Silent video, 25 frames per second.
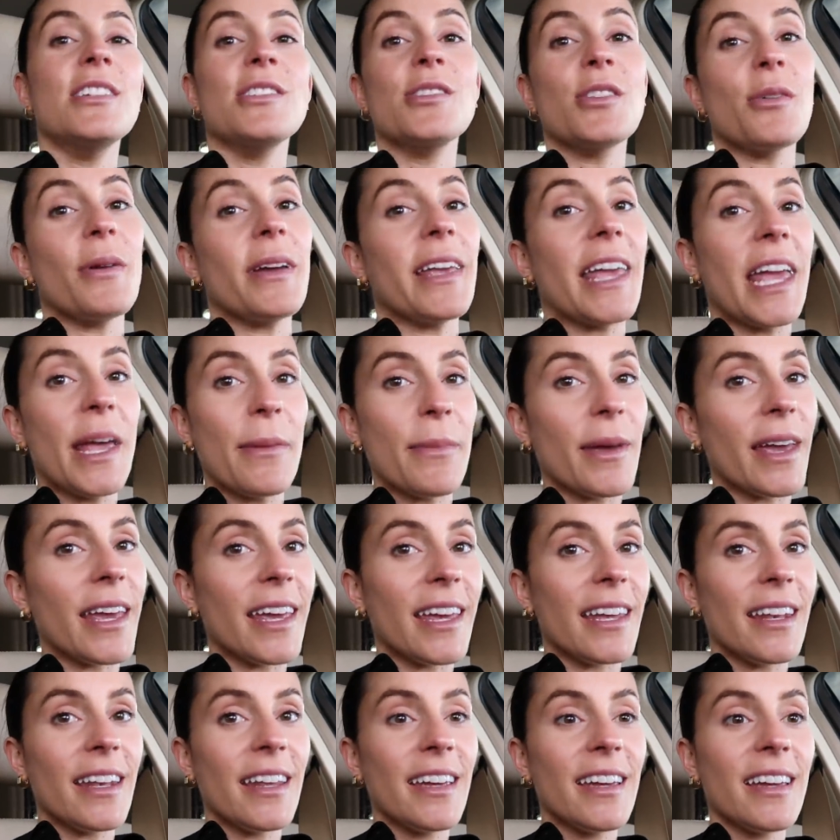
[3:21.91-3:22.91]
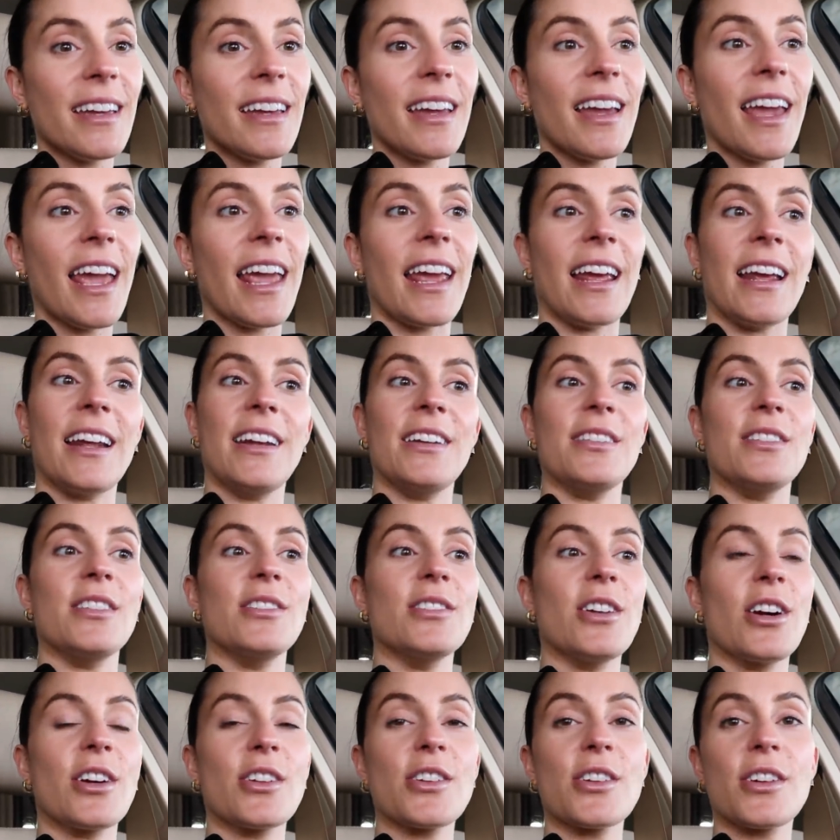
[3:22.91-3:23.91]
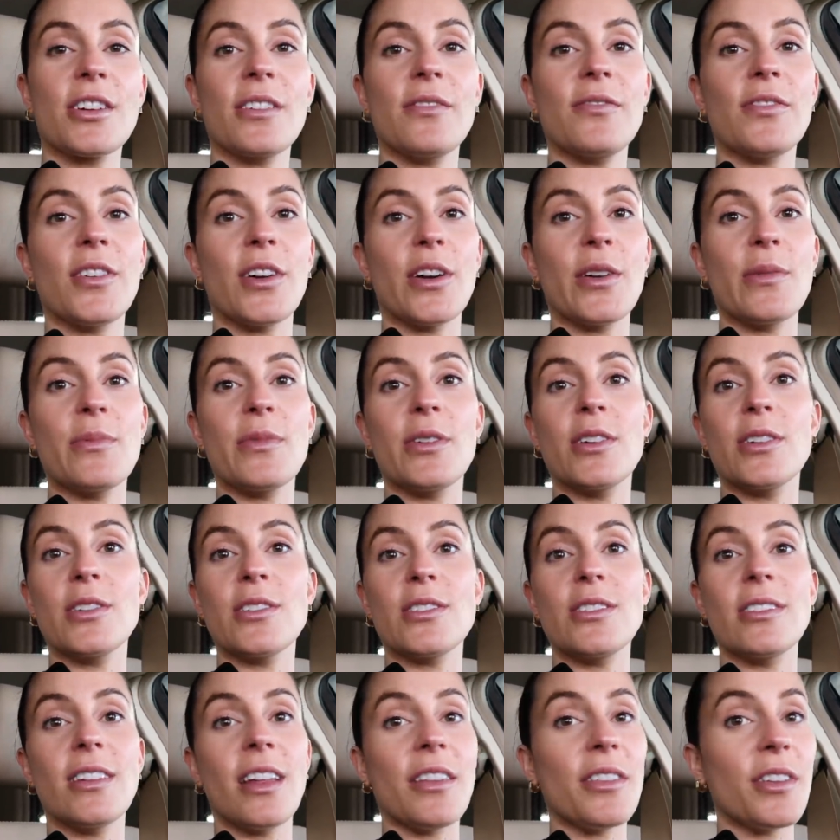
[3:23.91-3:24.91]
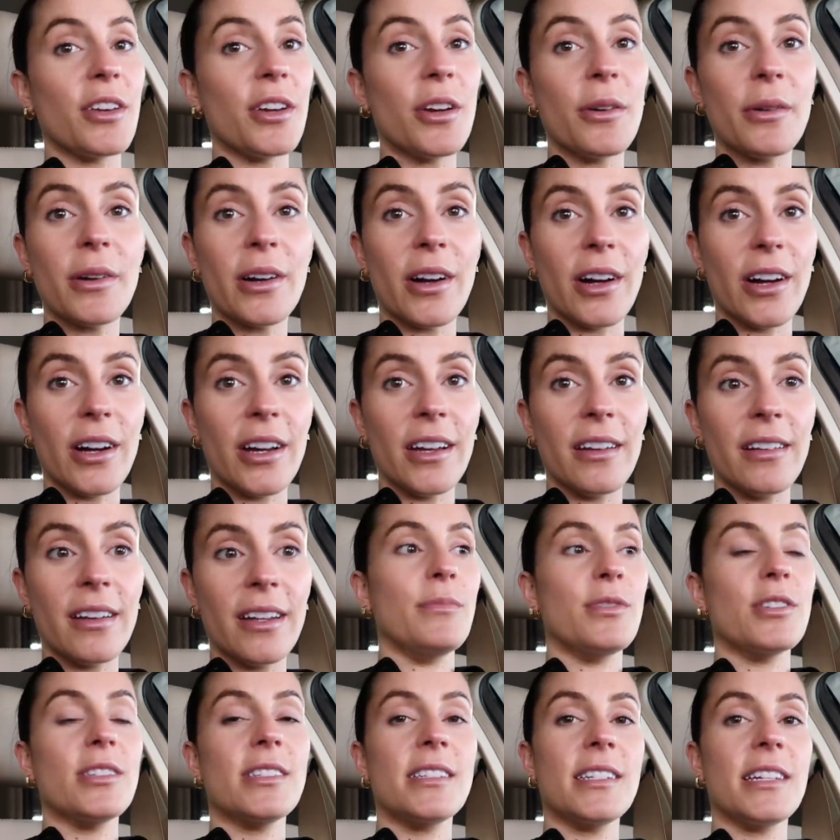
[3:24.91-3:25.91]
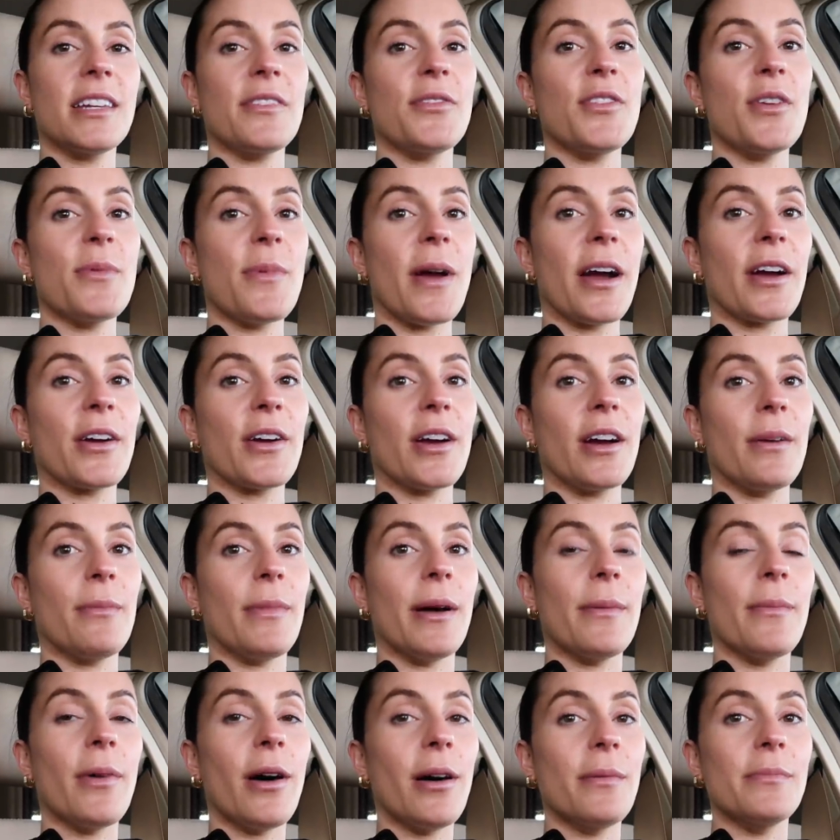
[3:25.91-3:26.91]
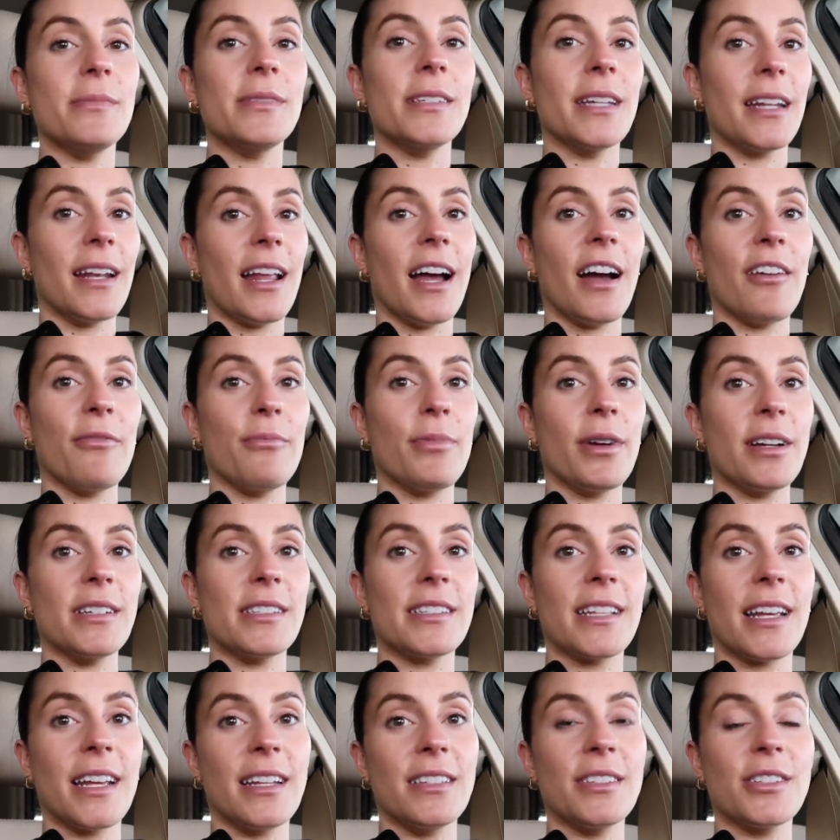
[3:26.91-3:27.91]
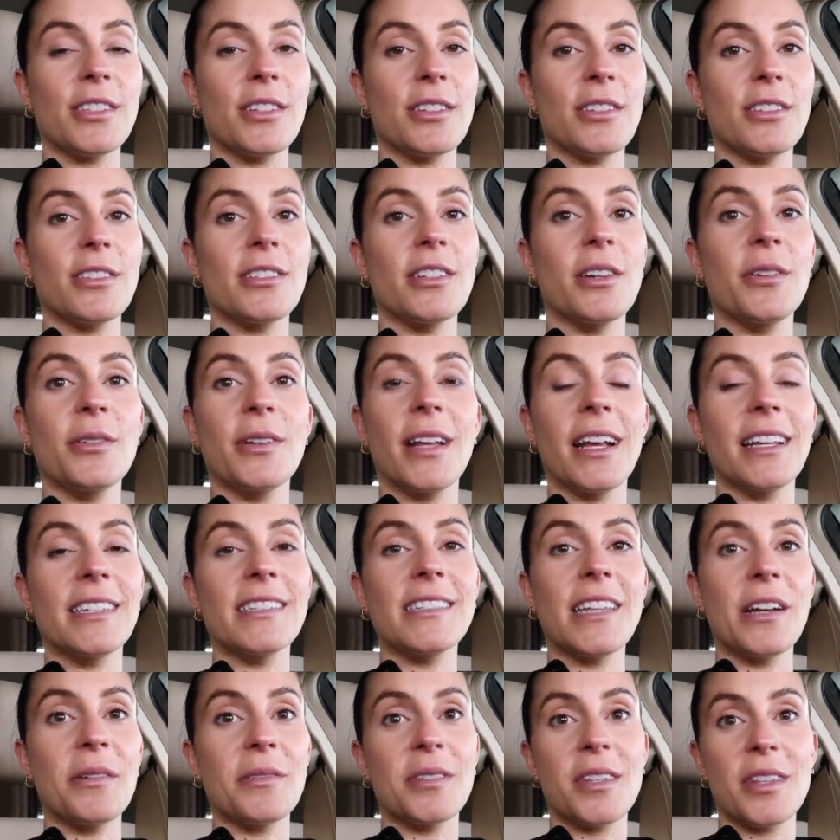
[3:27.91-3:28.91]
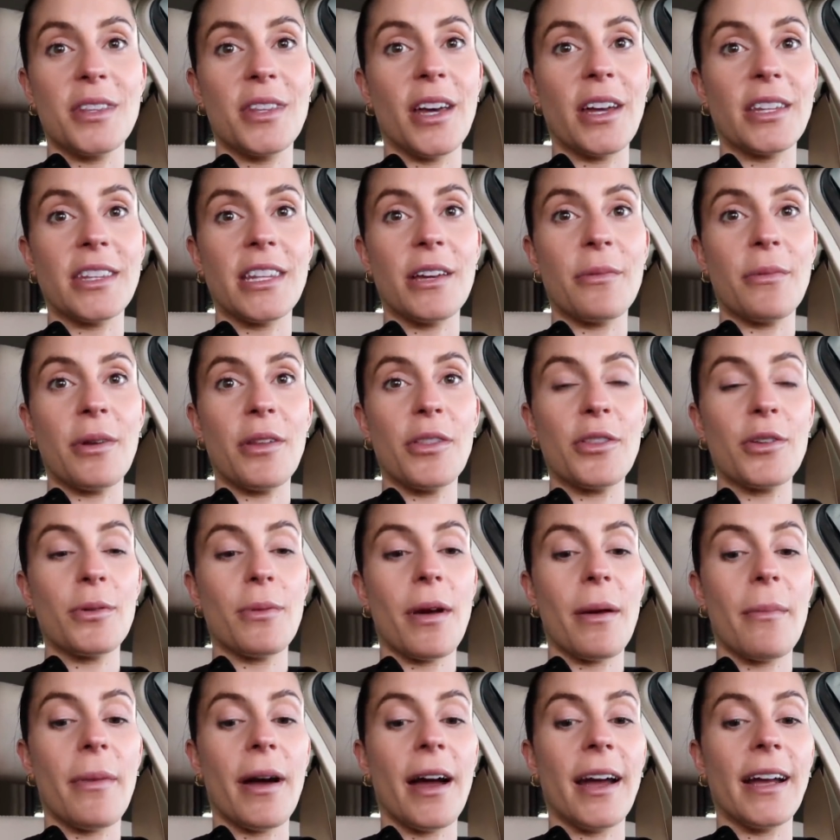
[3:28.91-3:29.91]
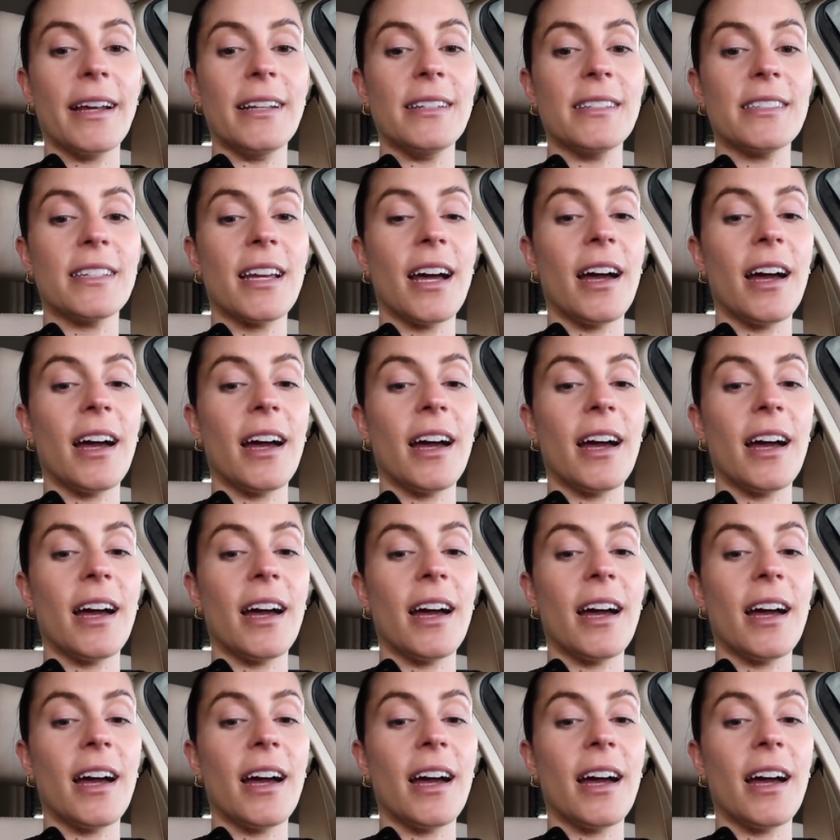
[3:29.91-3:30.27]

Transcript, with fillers: So I came in and the doctor confirmed there's nothing going on. Just to give you background, my mom did have breast cancer, so yes, that was the thought that went through my mind.